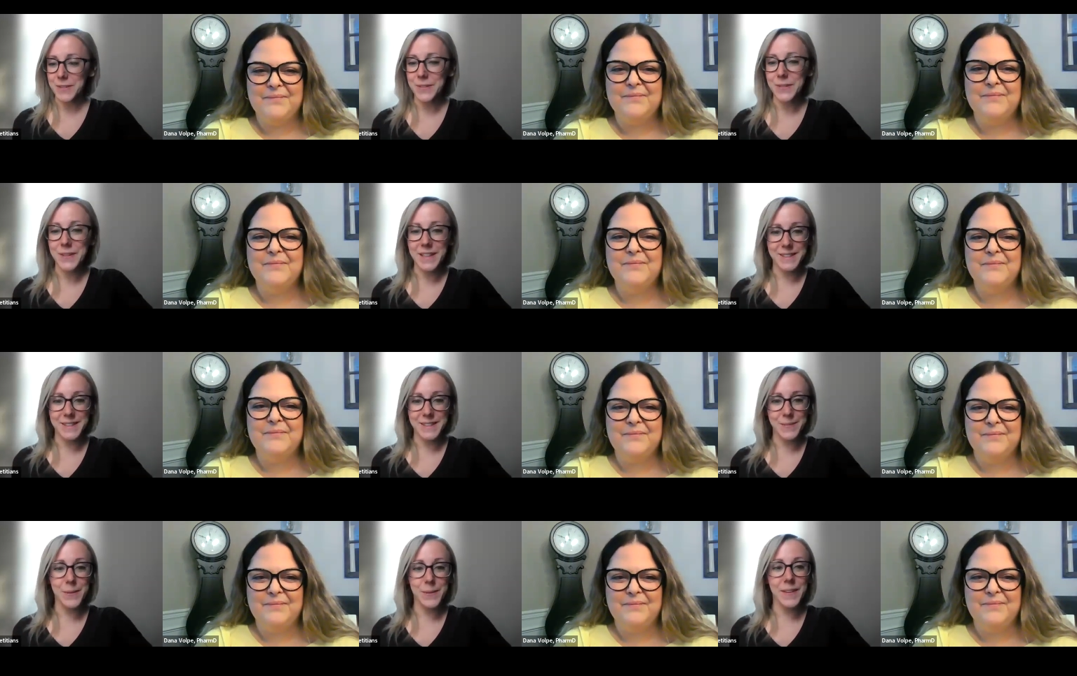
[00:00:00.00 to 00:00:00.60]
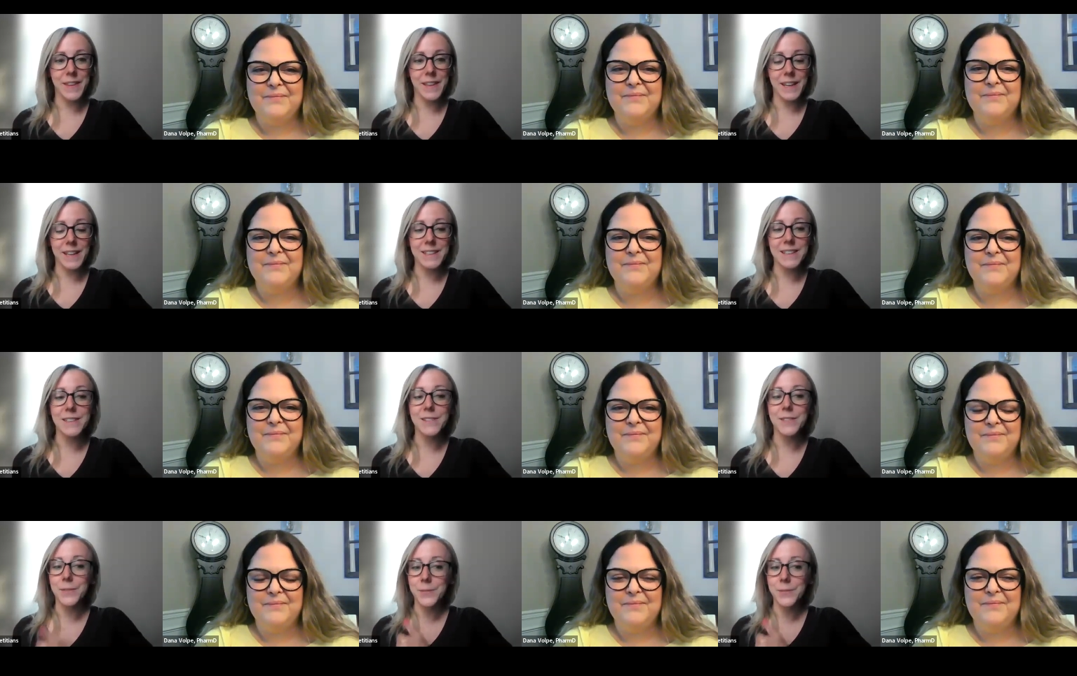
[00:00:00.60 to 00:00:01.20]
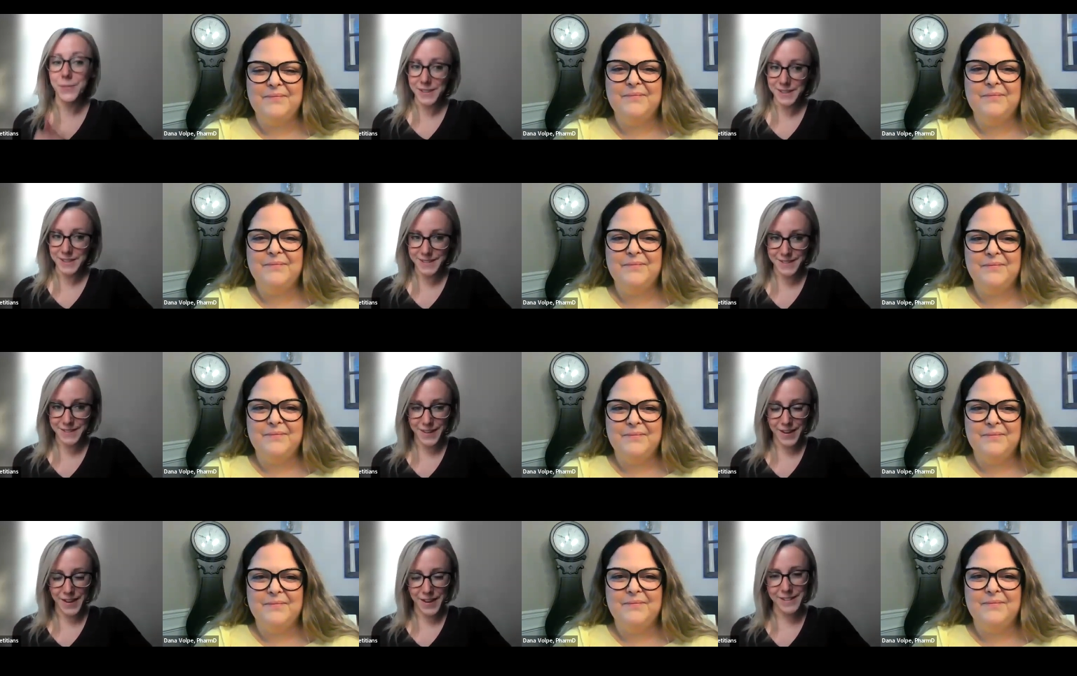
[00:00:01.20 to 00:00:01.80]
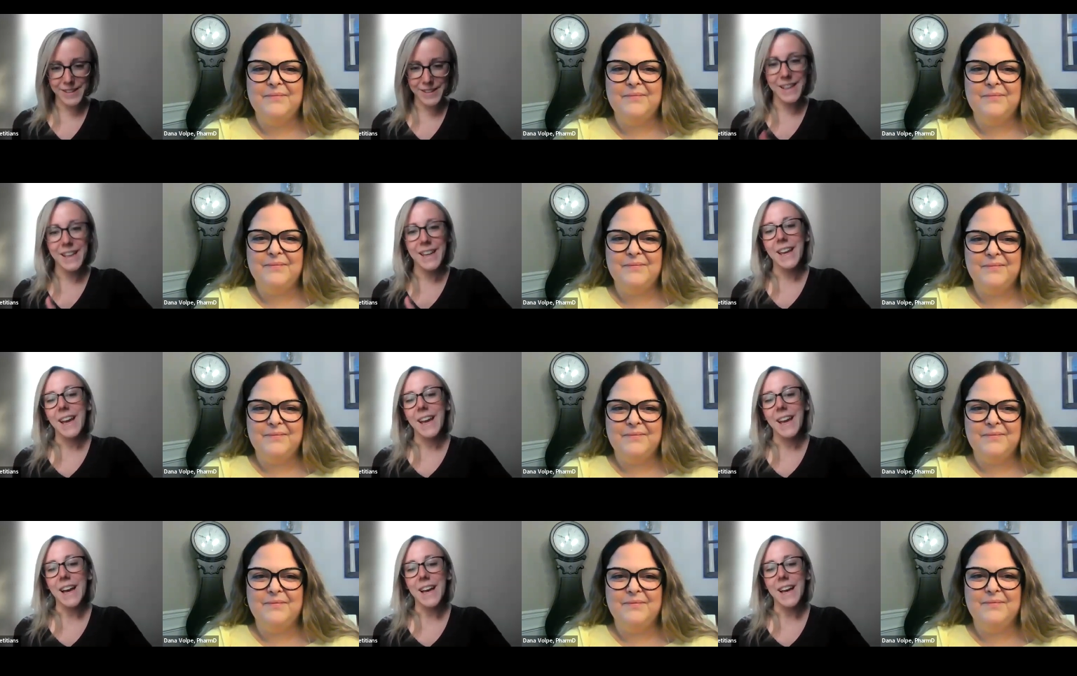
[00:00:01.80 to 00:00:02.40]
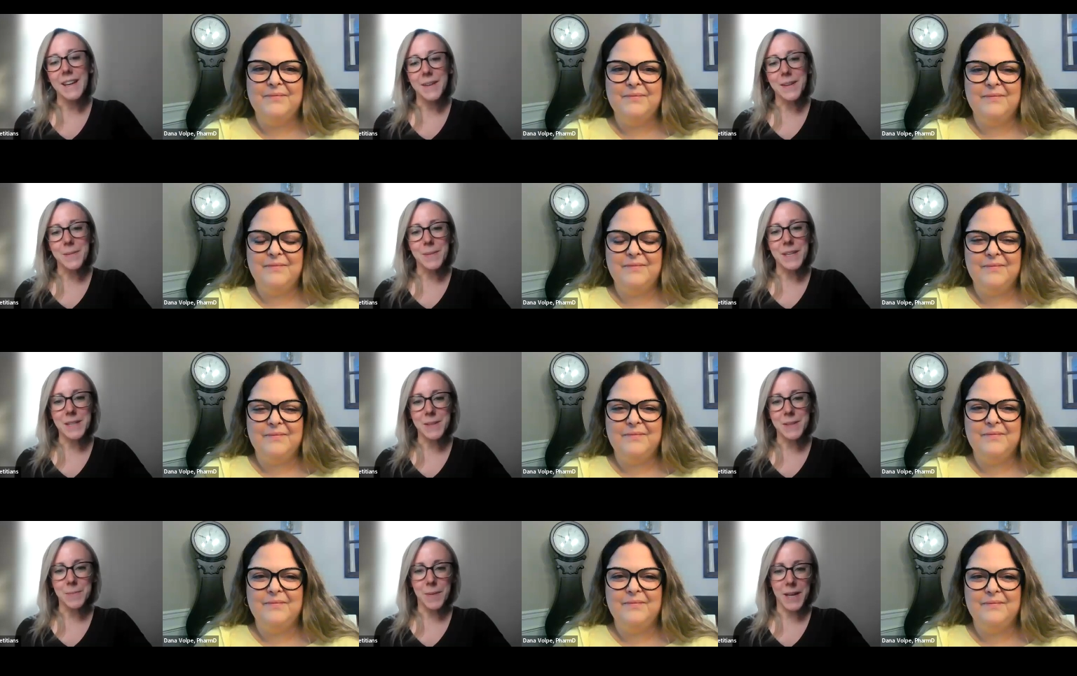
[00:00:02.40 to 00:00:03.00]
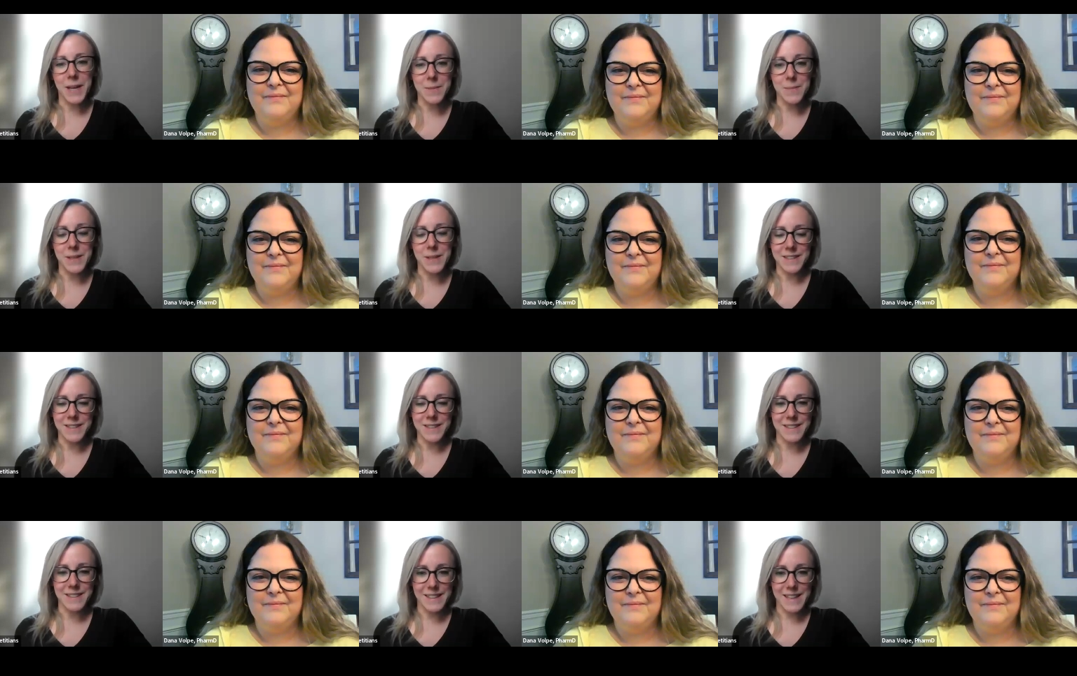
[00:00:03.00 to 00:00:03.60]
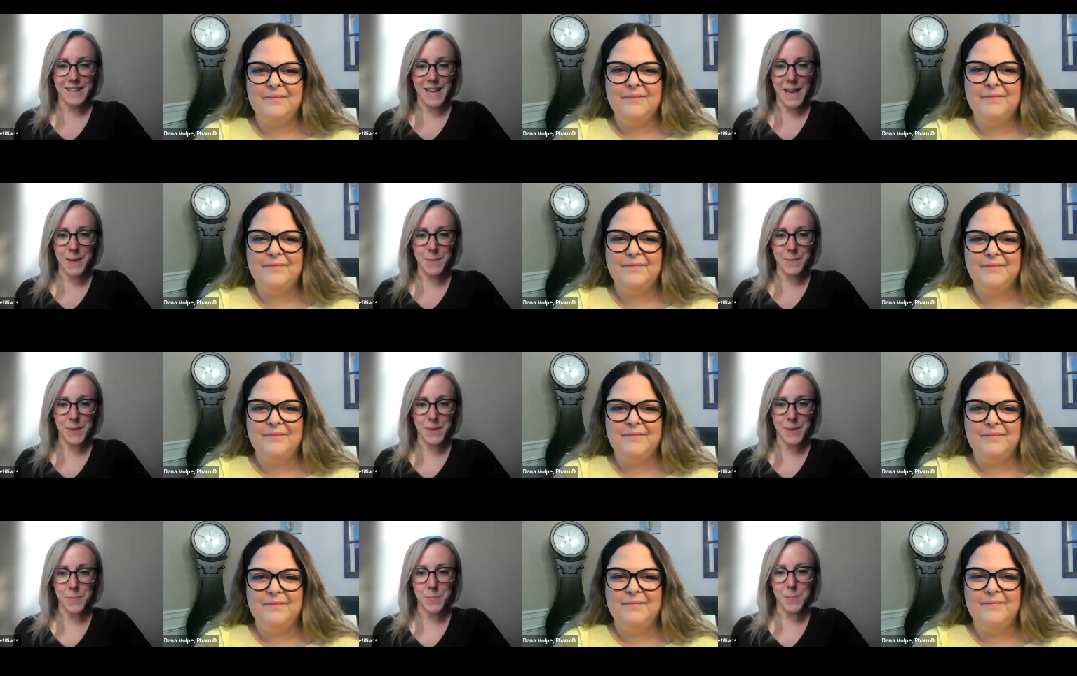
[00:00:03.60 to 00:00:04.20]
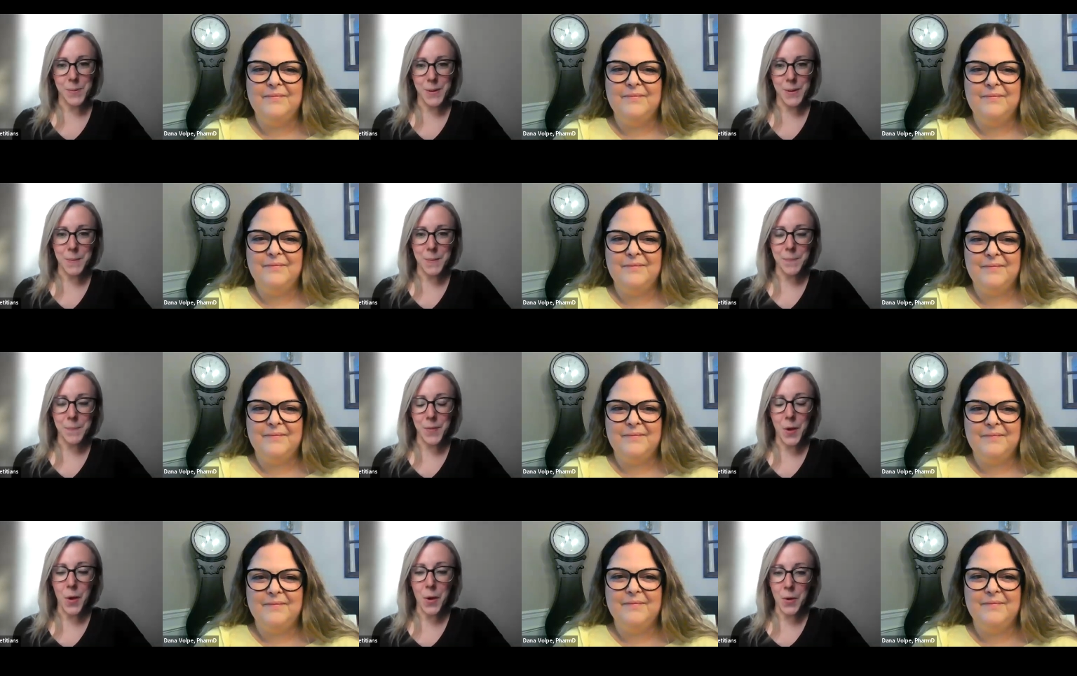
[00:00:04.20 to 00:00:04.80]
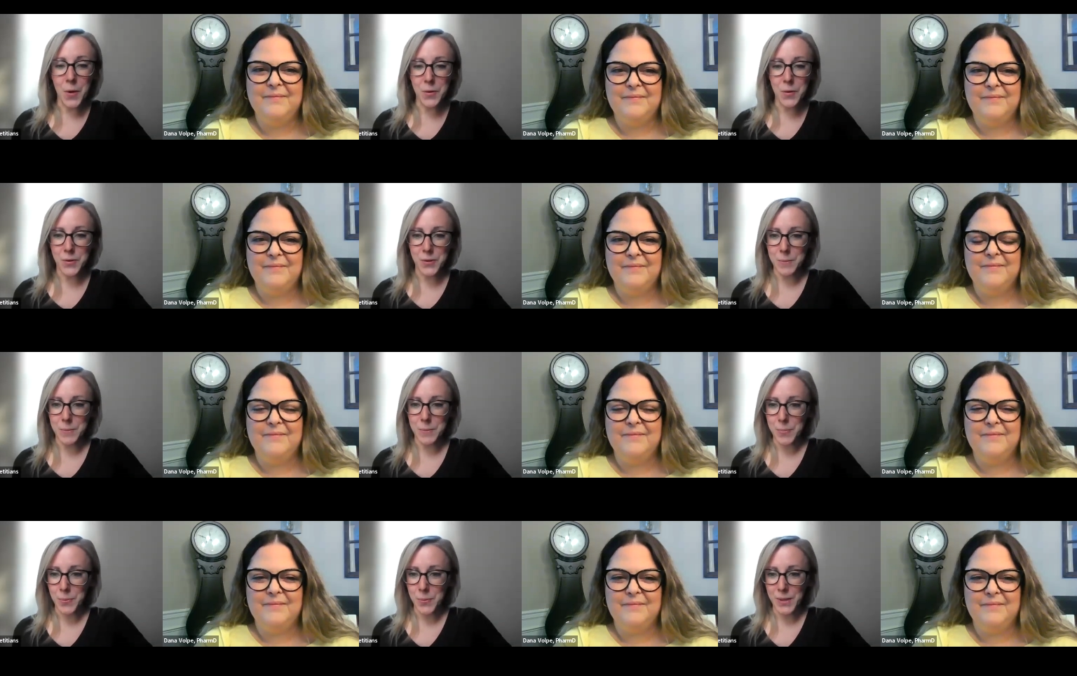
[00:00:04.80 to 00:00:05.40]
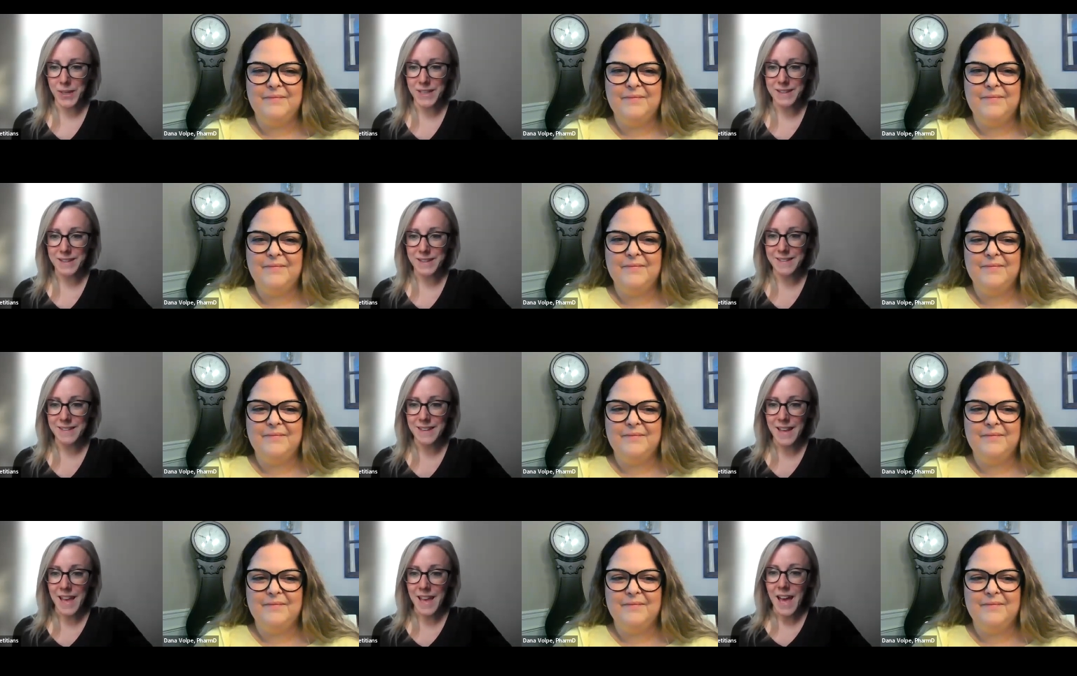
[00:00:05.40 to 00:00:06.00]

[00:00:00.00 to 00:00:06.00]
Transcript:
Speaker 1: So that's one that I need to restock um, in my medicine cabinet, but all good points.